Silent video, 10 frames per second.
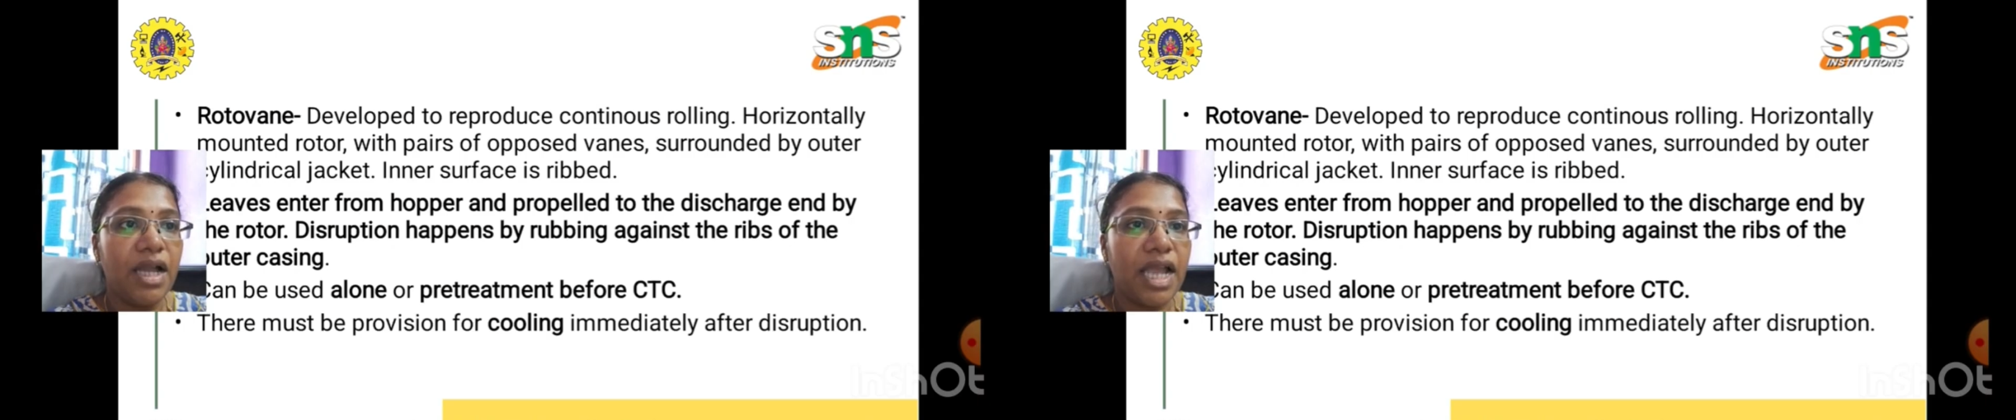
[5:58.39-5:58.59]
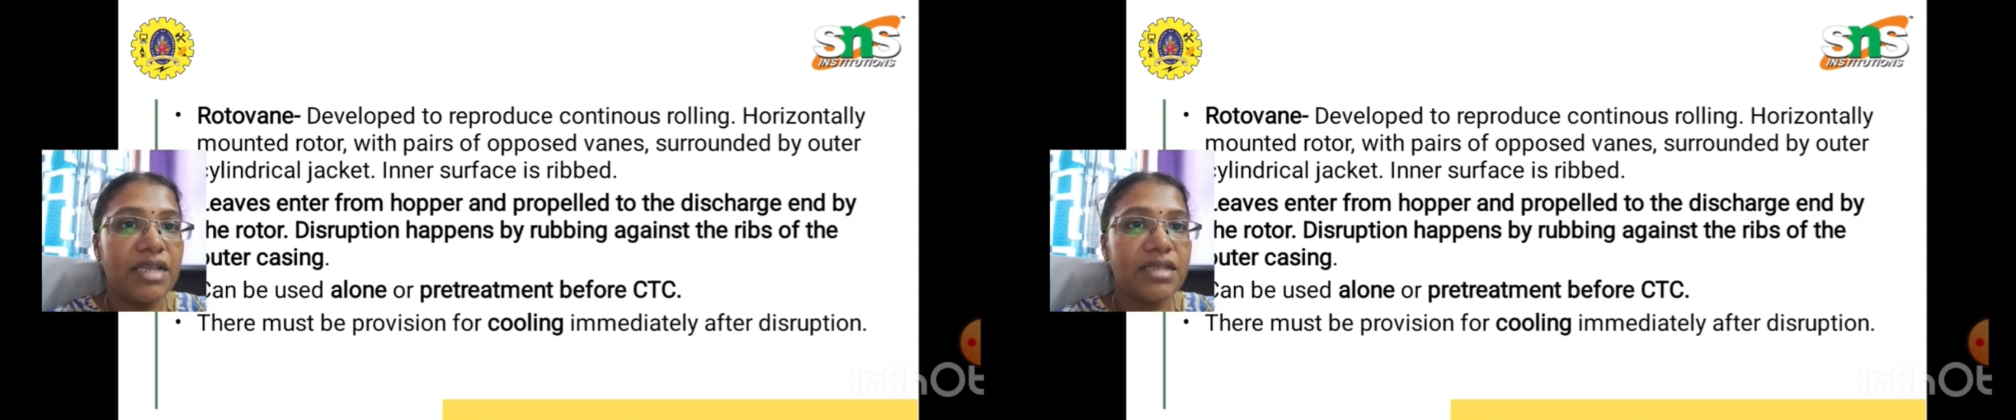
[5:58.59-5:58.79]

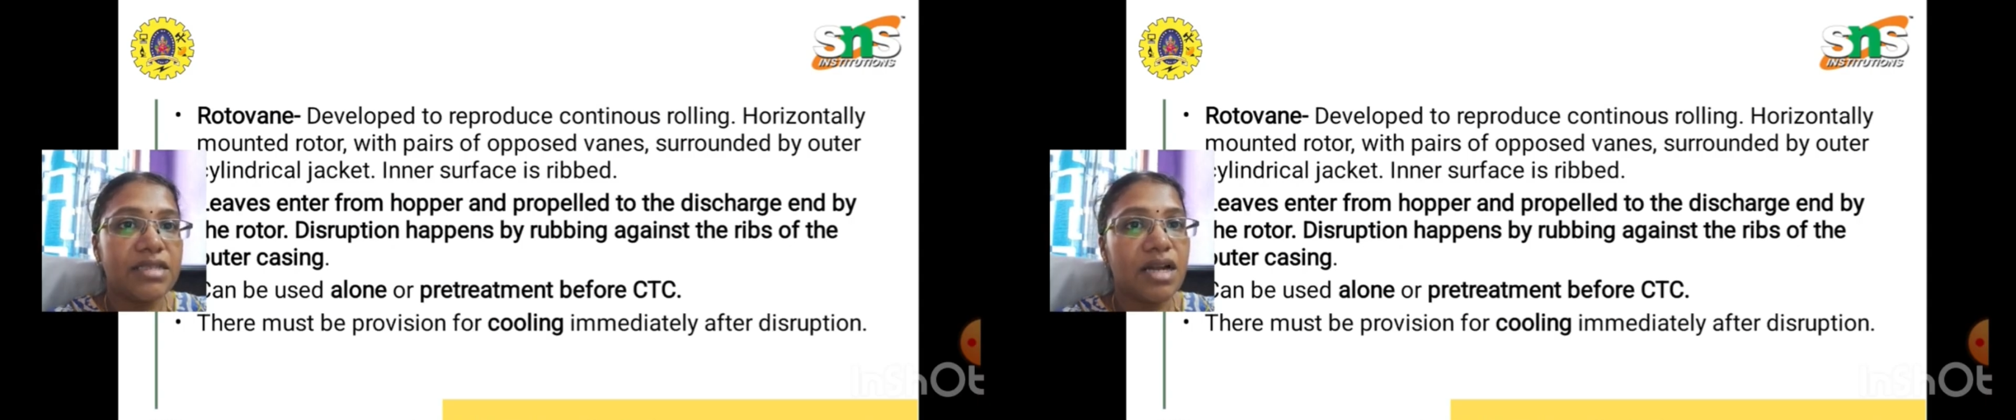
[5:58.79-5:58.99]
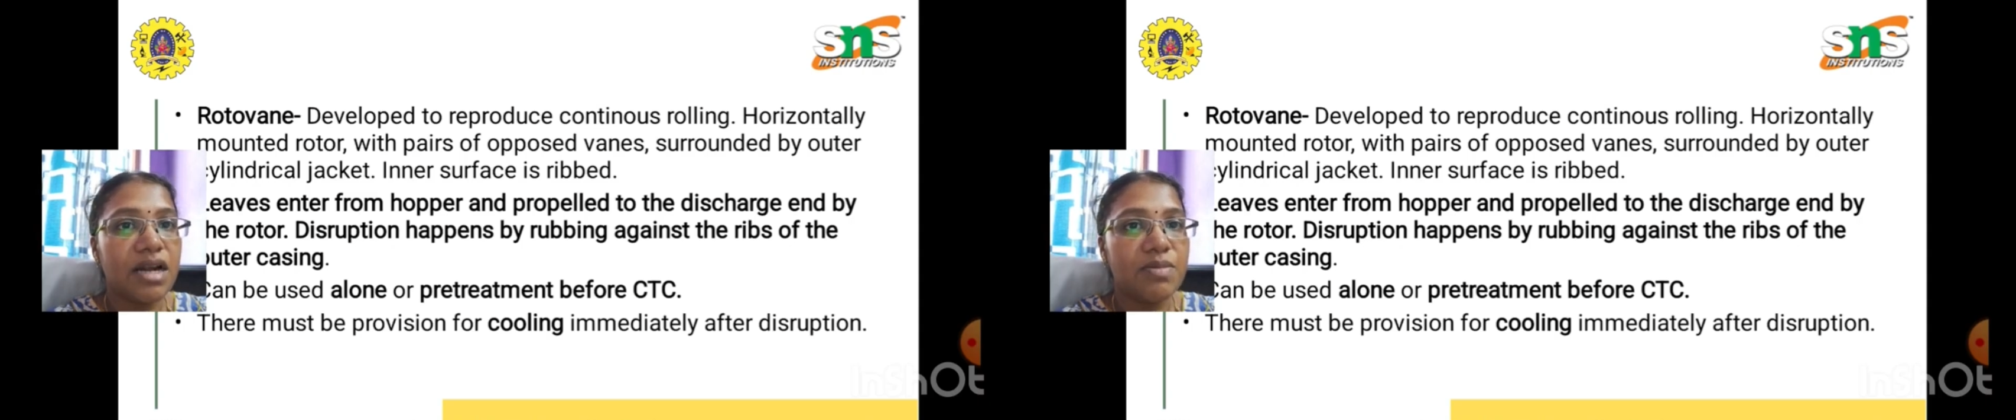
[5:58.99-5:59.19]
against
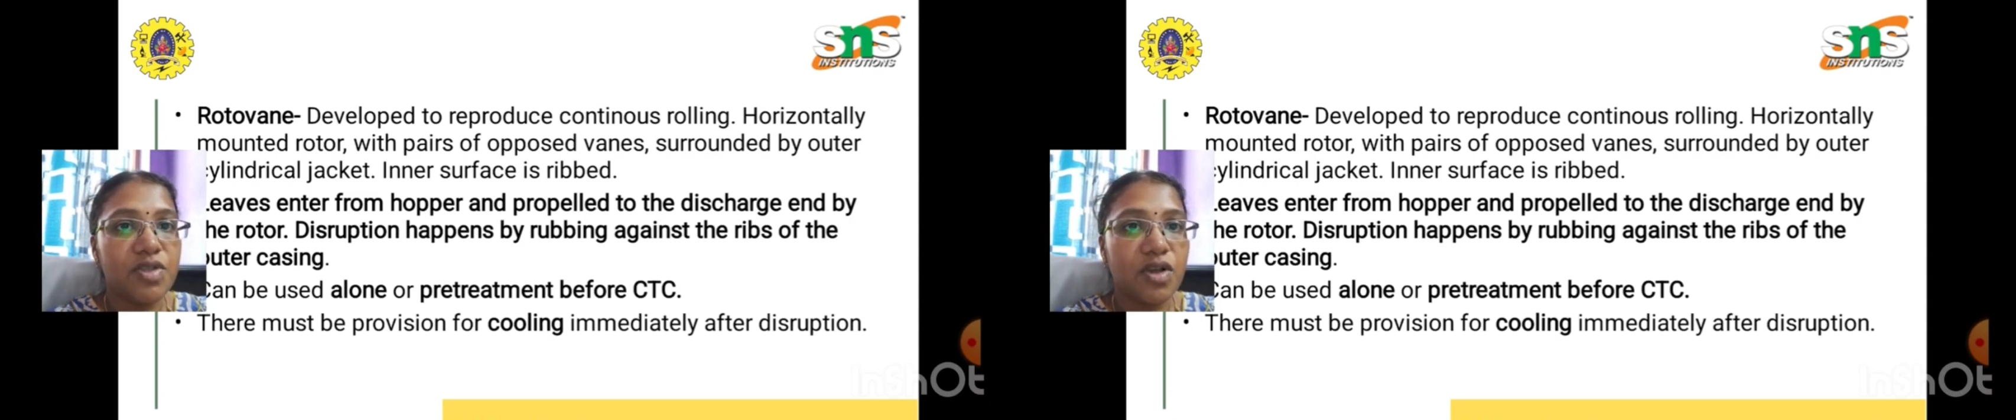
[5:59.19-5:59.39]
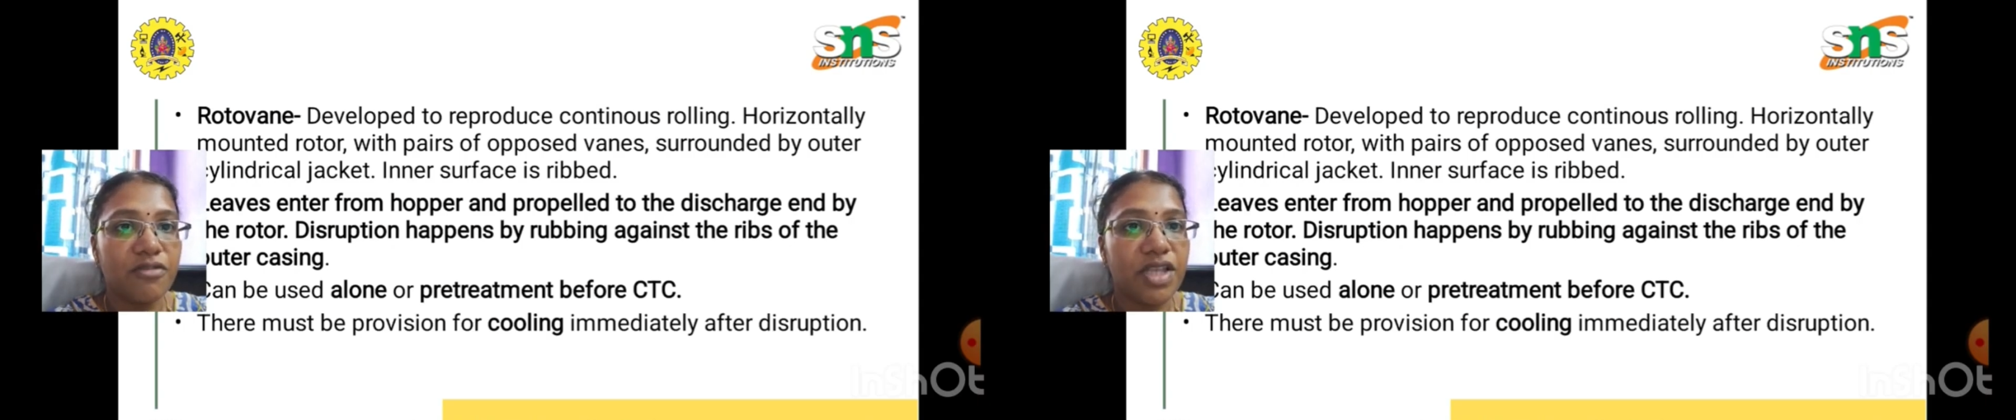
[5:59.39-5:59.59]
the ribs
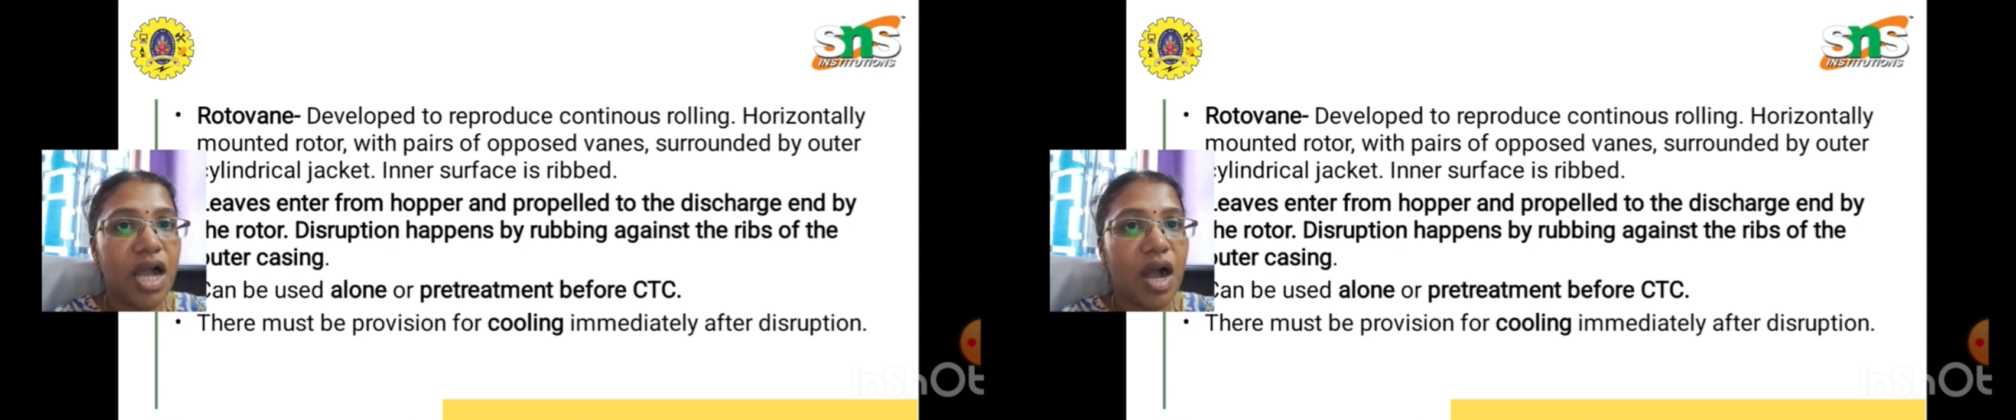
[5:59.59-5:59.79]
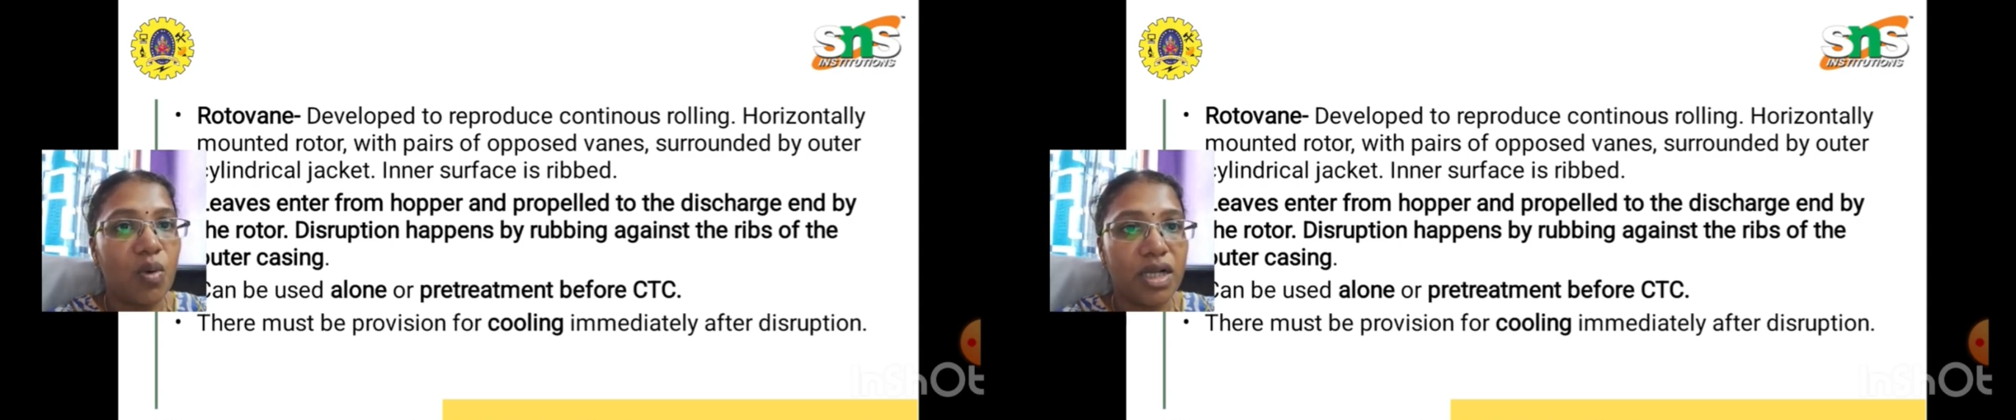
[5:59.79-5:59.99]
of the
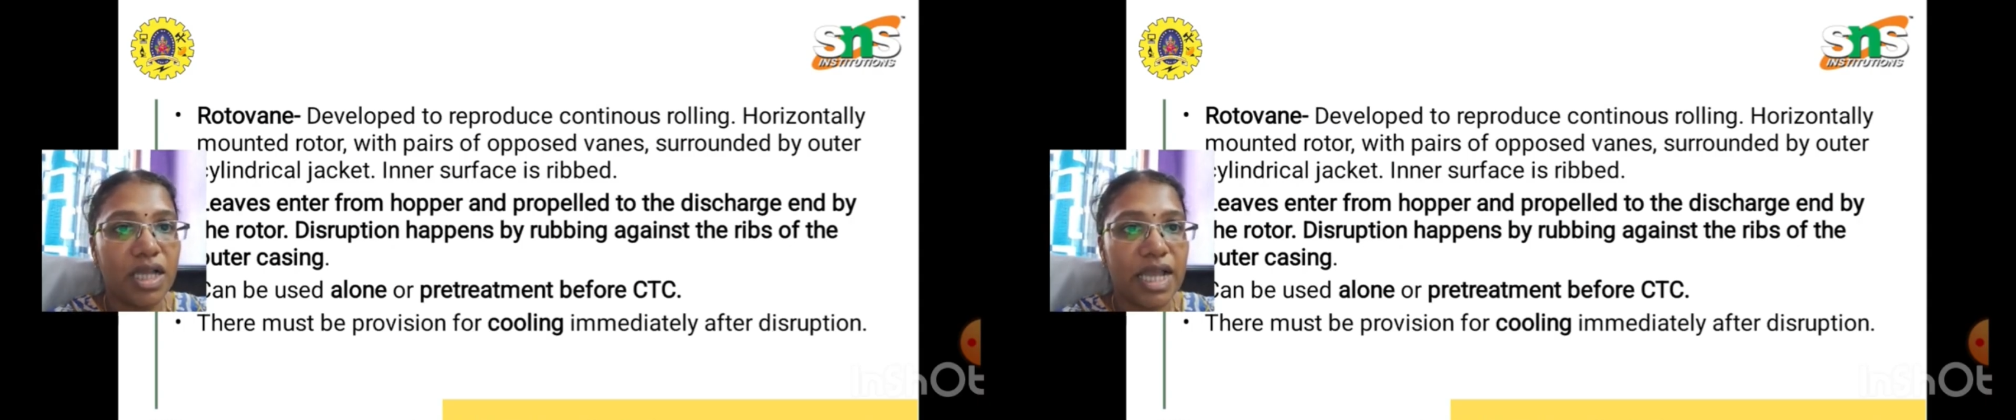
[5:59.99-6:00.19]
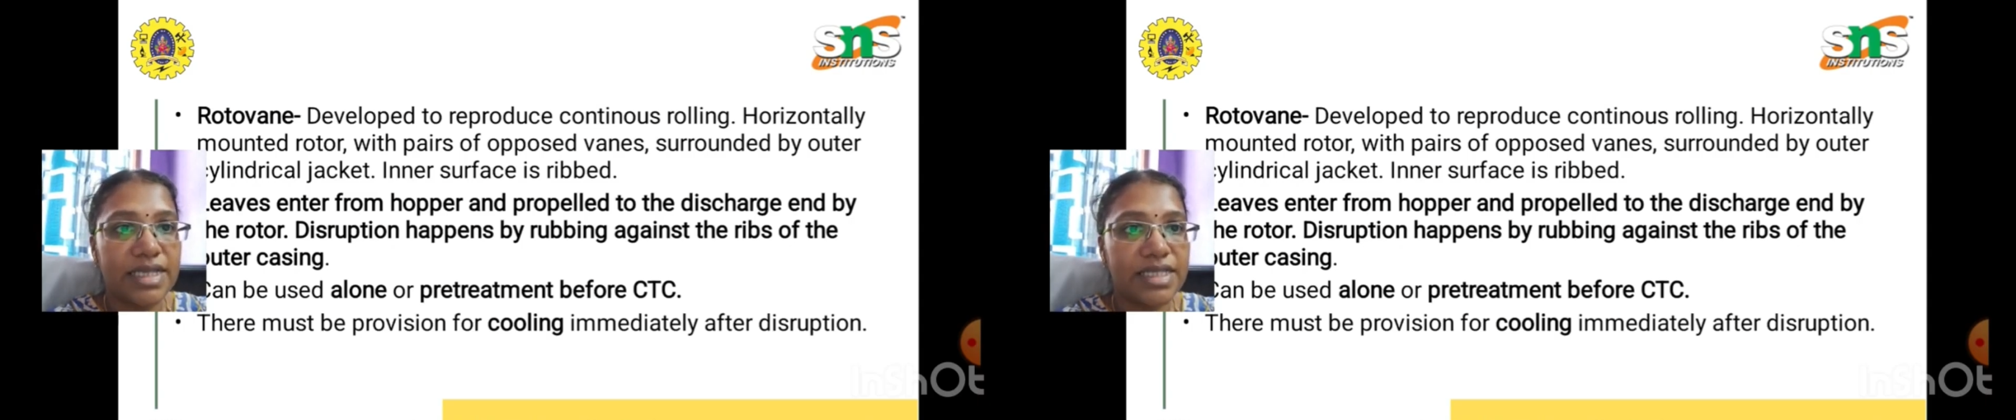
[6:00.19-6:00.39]
outer
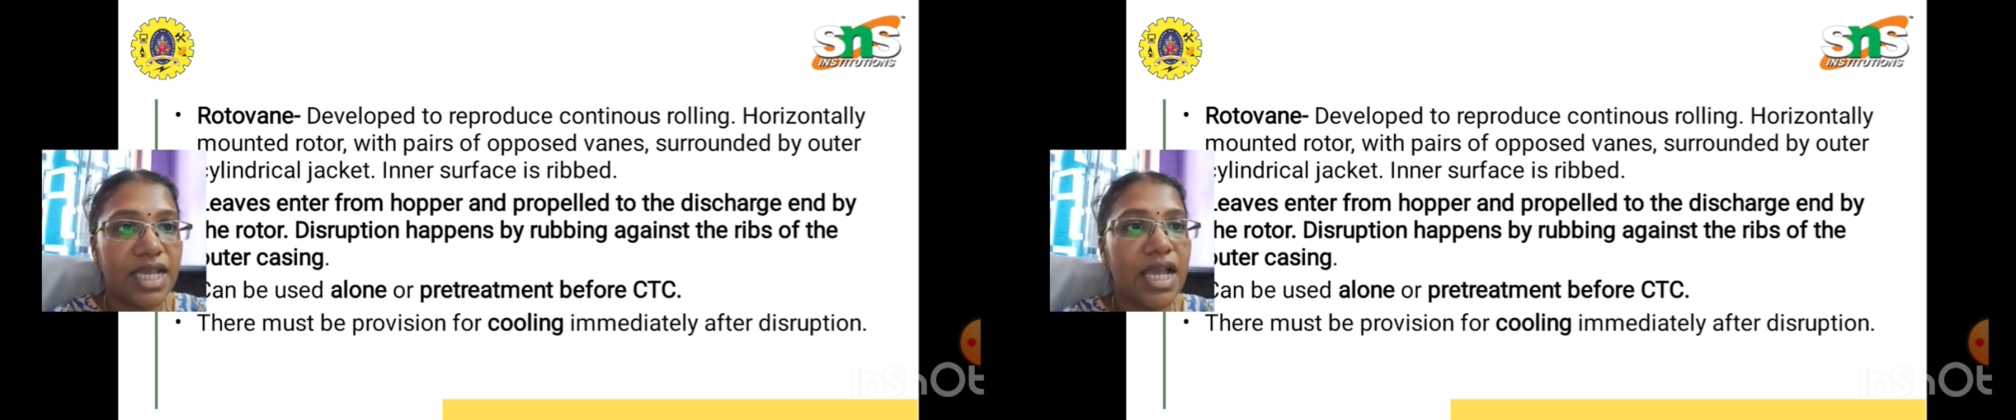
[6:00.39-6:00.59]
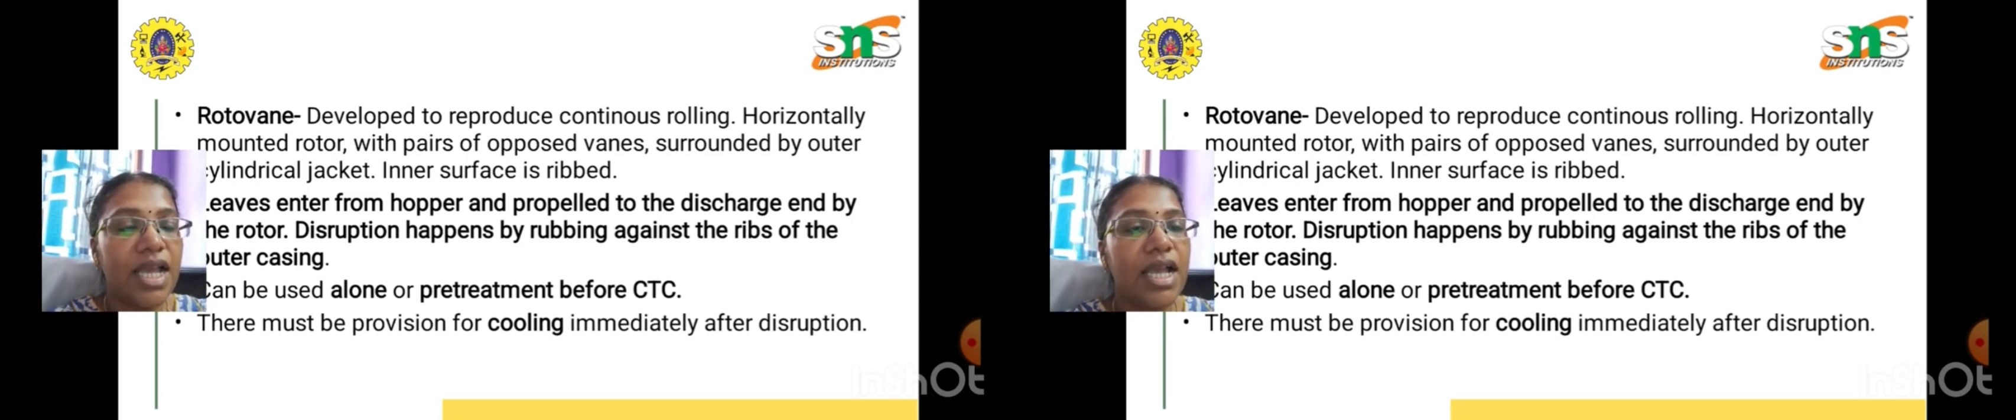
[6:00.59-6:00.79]
casing.